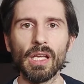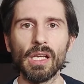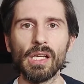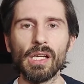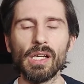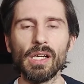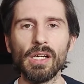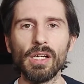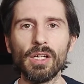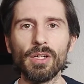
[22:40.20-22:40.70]

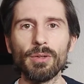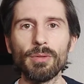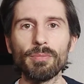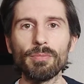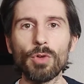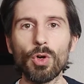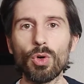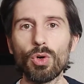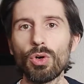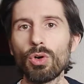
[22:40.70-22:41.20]

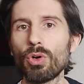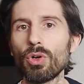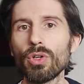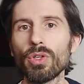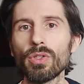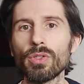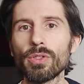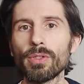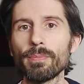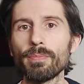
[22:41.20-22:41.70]

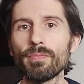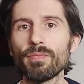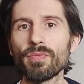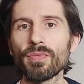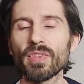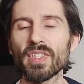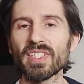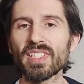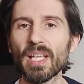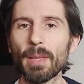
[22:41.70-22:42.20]
or
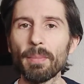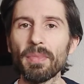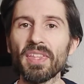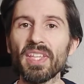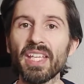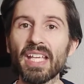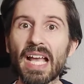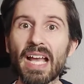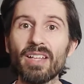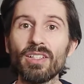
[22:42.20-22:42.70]

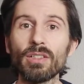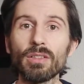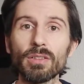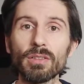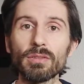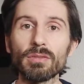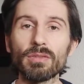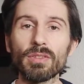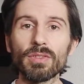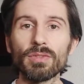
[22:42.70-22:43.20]
something I
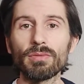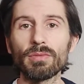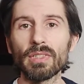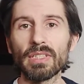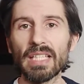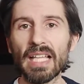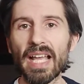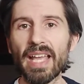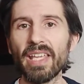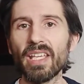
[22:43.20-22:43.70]
don't
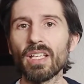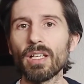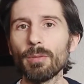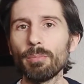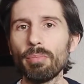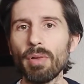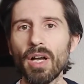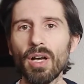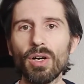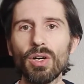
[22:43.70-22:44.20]
like
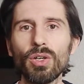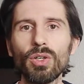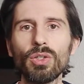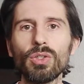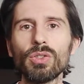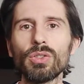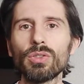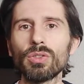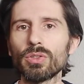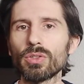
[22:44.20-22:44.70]

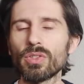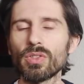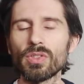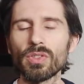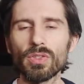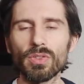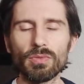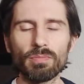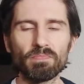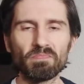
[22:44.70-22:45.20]
about
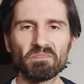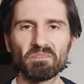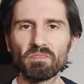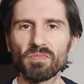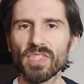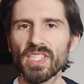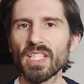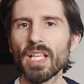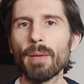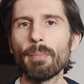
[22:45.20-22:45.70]

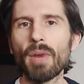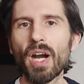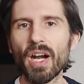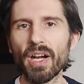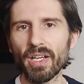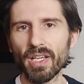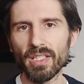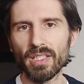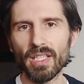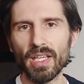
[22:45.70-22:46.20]
some
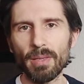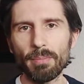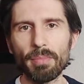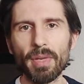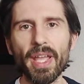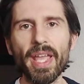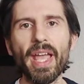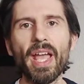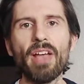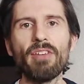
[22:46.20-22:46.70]
archetype
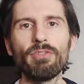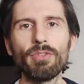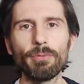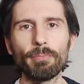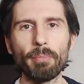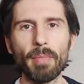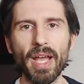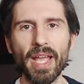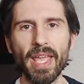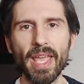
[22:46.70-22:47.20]
I have
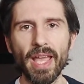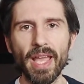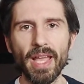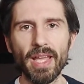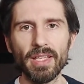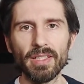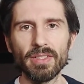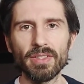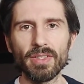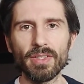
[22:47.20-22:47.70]
in my
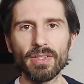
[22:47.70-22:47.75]
head,